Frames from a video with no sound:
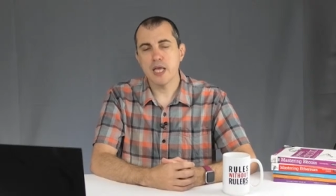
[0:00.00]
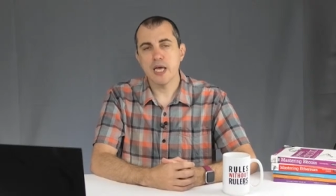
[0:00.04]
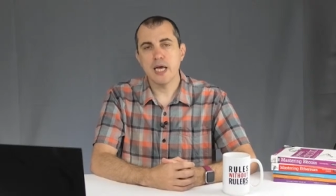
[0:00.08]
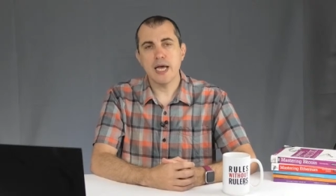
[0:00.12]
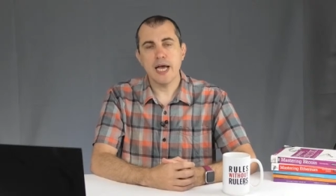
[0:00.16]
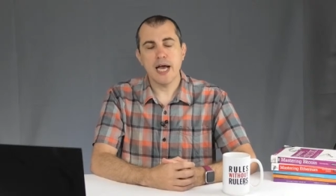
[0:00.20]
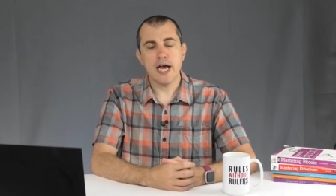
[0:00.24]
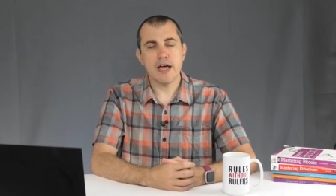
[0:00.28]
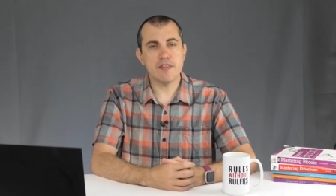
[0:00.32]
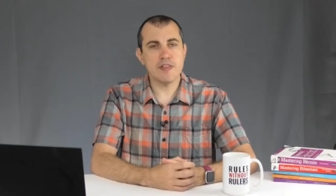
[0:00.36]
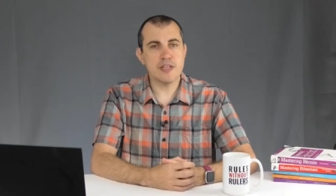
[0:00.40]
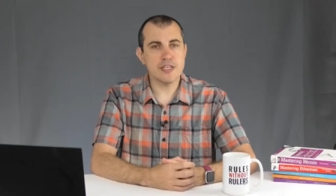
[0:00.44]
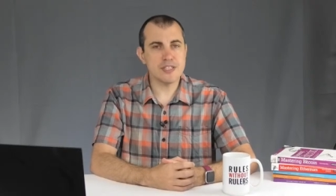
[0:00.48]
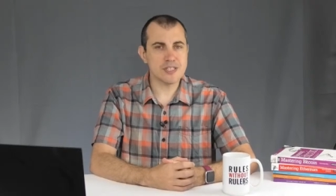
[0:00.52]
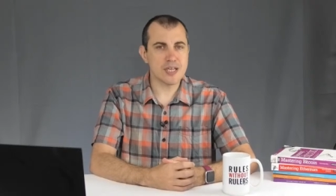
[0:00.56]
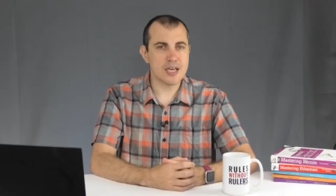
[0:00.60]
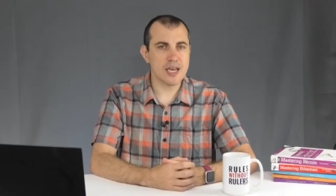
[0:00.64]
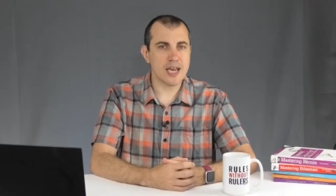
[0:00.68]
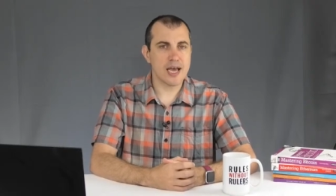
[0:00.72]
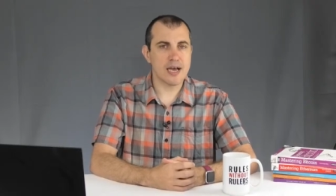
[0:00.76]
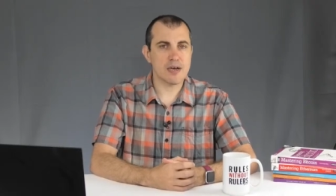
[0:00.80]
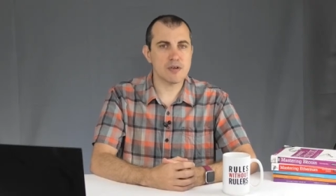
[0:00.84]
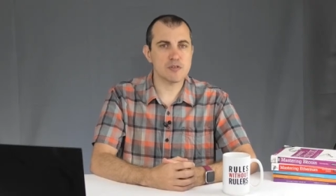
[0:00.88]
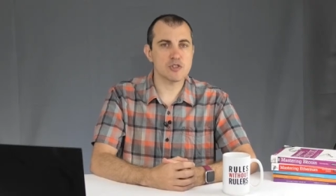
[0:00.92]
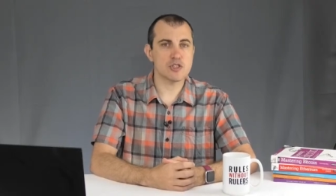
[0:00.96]
And this
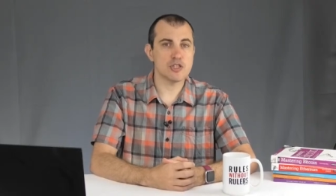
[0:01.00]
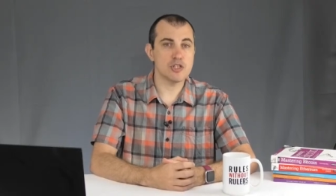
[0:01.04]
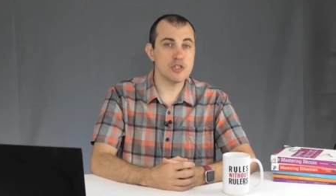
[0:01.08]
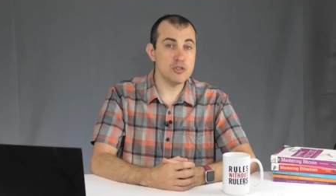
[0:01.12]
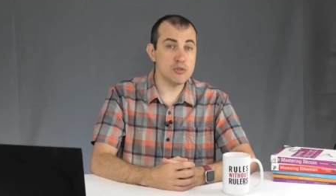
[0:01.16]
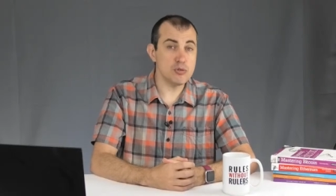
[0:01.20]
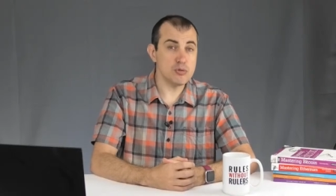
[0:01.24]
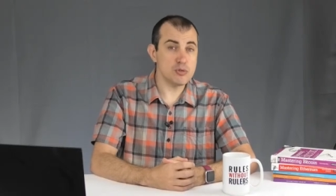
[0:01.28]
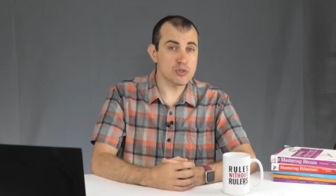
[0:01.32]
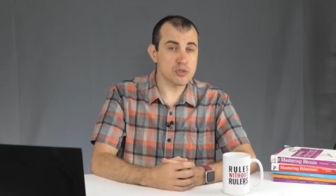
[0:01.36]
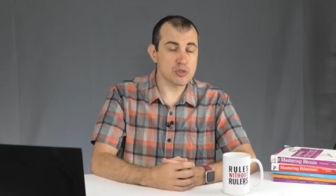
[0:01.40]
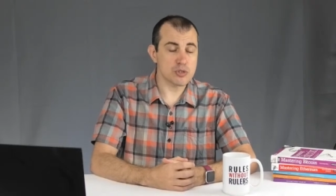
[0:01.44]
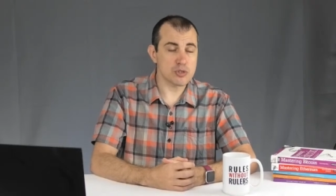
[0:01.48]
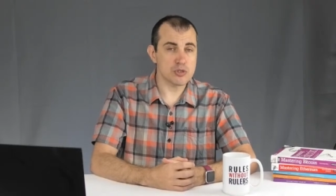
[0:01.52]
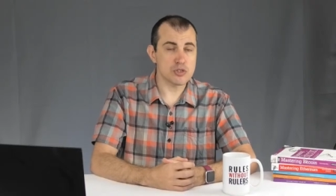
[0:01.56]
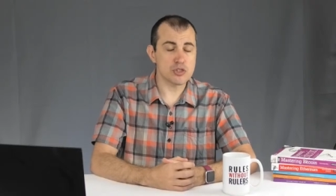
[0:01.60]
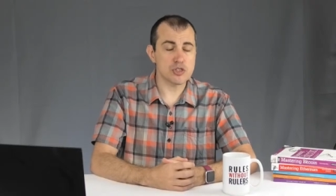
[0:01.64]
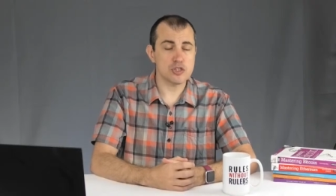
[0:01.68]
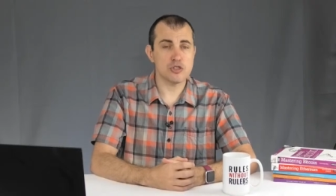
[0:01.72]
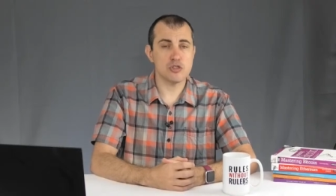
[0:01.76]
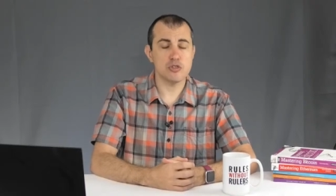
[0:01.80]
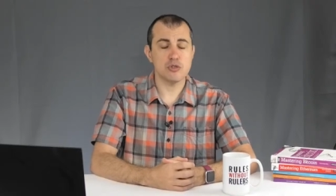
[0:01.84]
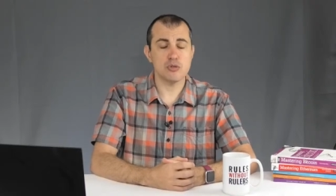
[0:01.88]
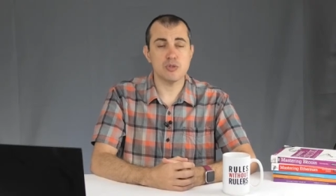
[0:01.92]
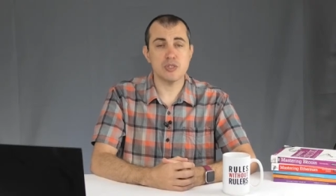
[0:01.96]
allows users
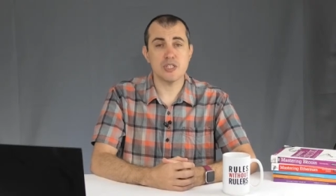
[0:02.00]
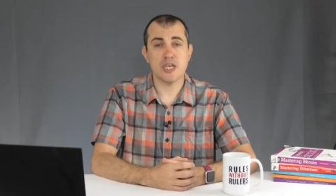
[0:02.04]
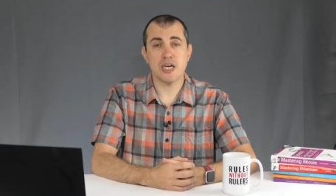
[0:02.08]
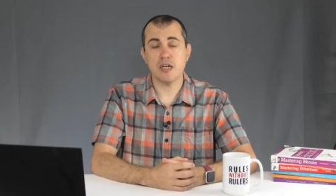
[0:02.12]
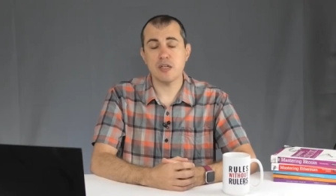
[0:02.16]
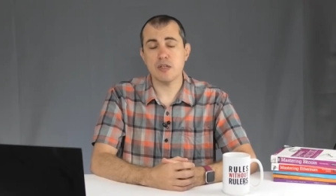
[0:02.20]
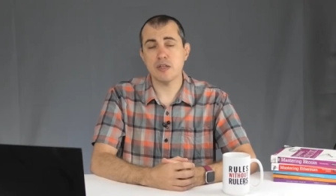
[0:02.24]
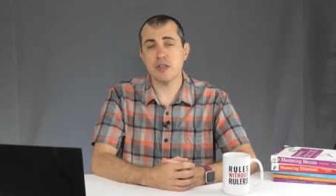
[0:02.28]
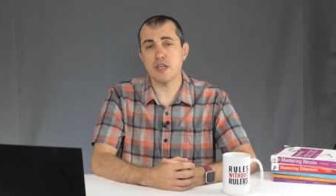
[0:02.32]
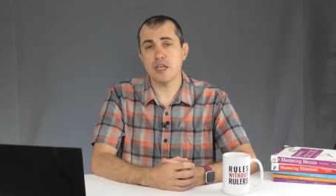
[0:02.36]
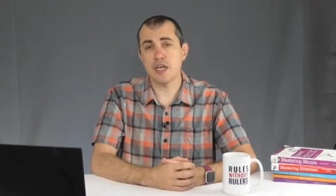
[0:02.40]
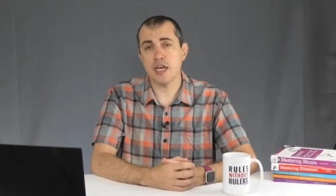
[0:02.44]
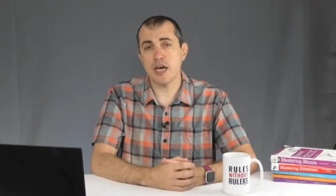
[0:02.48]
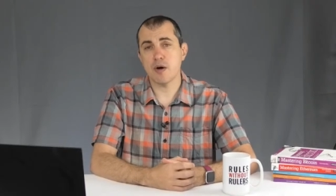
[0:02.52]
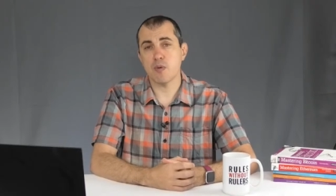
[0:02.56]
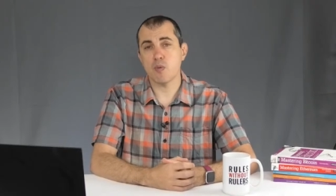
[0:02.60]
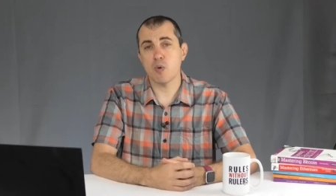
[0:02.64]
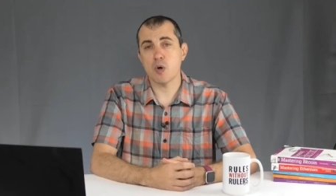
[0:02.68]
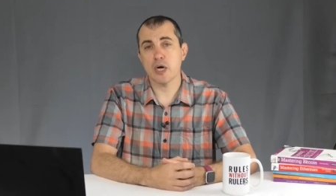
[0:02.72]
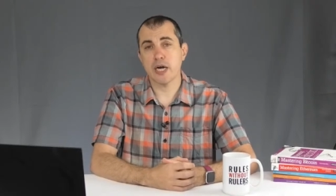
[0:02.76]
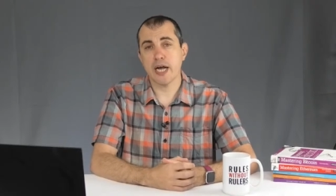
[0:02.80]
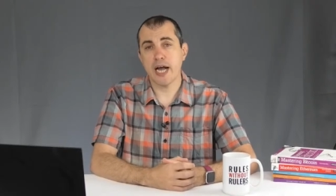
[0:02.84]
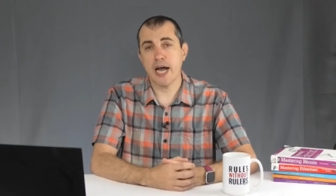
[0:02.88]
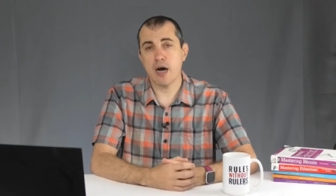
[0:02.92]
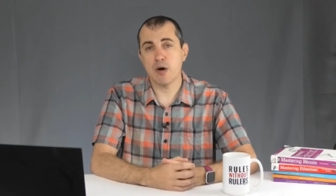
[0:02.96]
to tell the
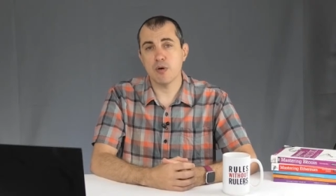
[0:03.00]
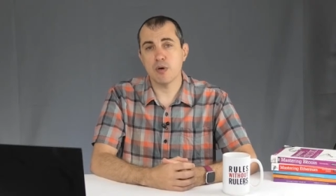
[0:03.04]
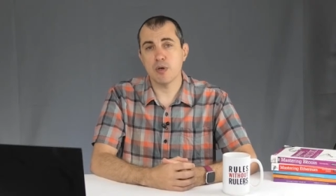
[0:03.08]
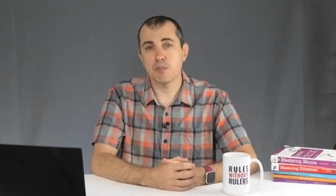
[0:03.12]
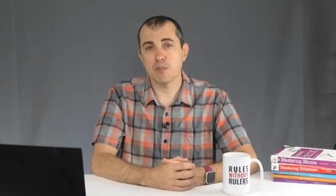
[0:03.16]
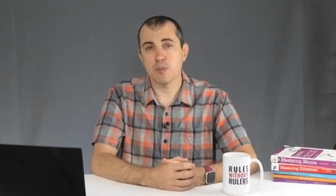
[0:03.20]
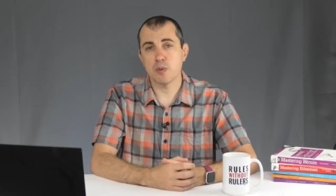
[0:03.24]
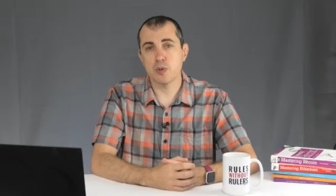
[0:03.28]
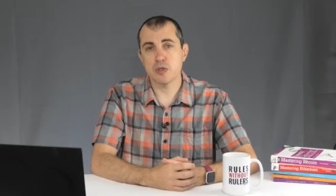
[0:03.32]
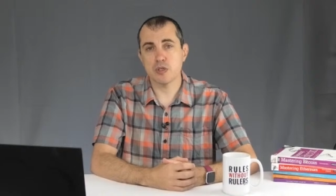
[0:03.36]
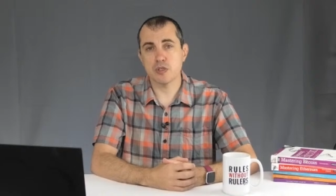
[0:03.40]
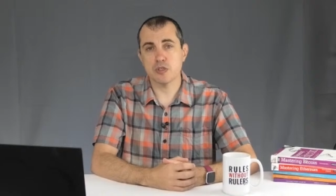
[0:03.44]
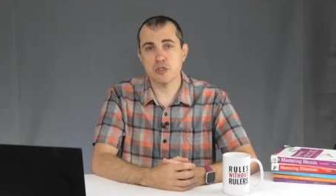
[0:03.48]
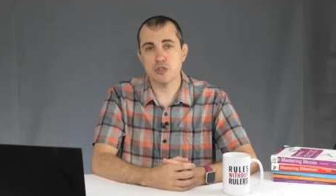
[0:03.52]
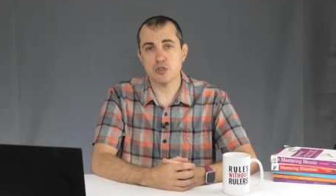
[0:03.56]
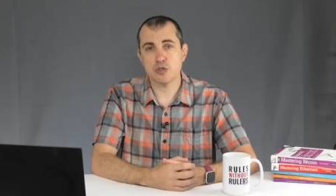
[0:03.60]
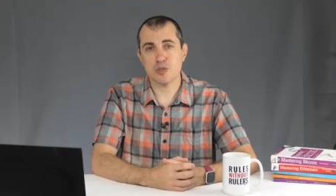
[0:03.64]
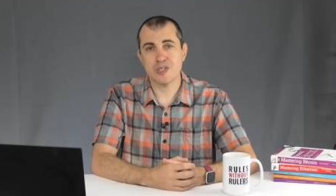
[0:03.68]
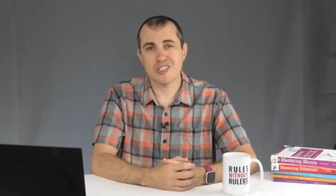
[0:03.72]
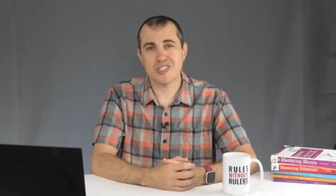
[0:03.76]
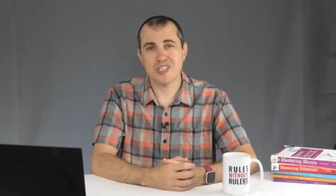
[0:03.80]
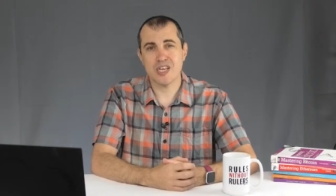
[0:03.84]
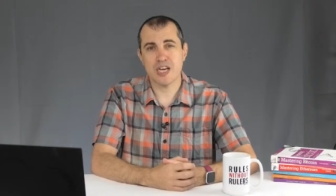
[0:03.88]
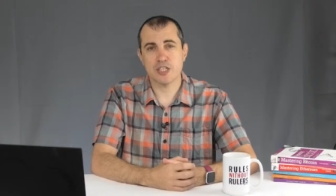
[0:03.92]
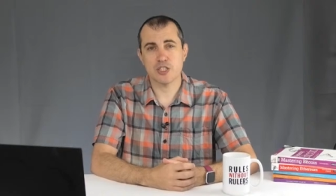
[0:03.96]
network how important a
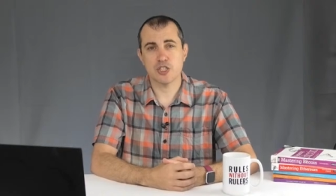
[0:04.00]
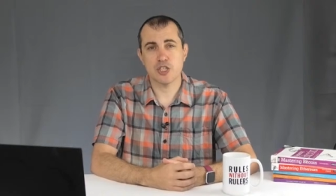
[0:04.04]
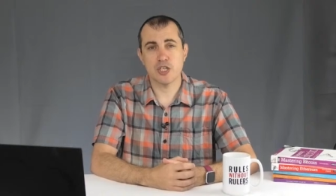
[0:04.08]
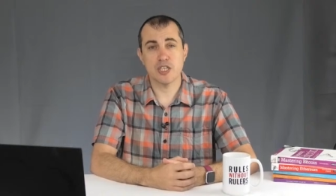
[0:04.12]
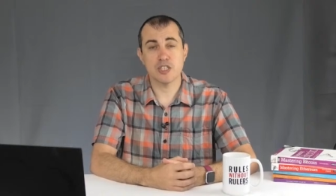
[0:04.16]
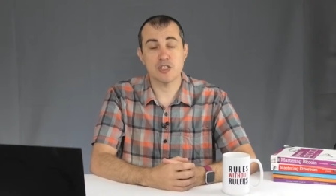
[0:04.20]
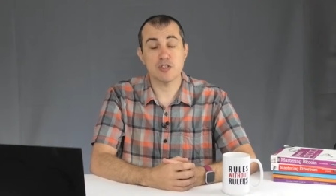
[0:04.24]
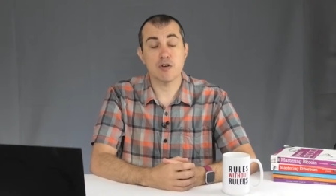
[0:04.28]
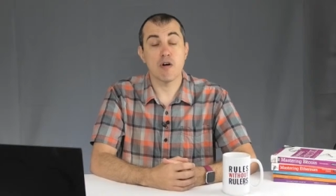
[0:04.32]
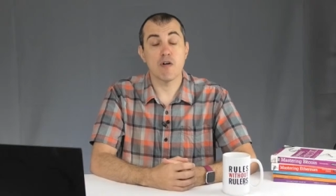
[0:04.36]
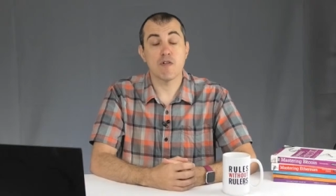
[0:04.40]
transaction is